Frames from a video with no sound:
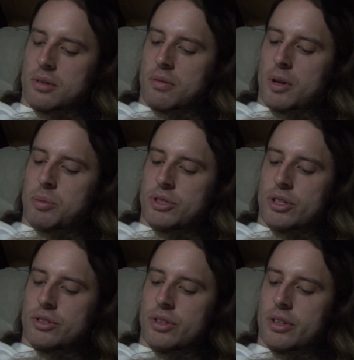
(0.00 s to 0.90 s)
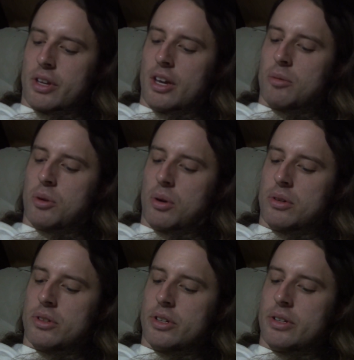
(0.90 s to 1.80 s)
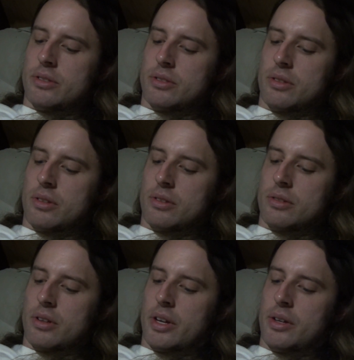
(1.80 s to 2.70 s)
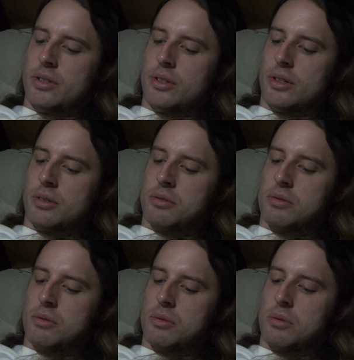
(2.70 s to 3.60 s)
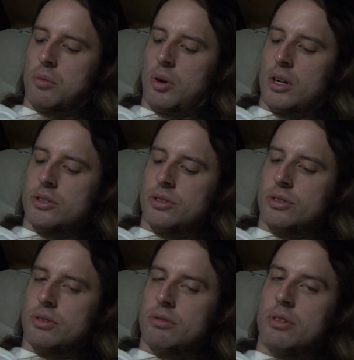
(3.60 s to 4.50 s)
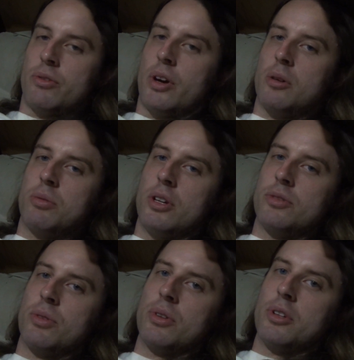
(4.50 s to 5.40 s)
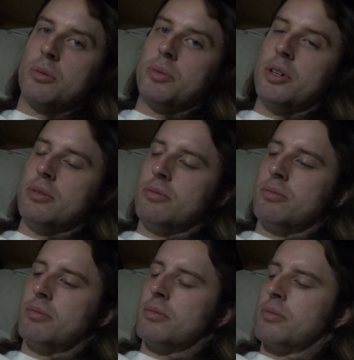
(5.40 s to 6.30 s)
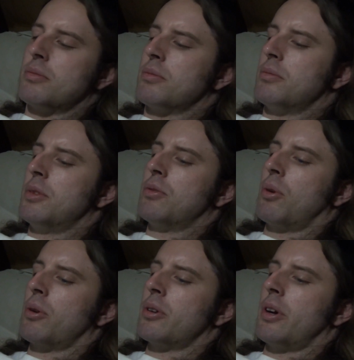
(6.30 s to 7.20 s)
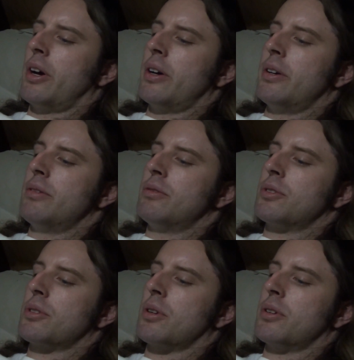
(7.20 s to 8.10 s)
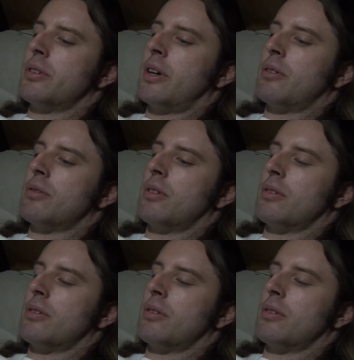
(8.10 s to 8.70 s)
reposition the camcorder and allow you to watch the fireplace for a little bit before I turn in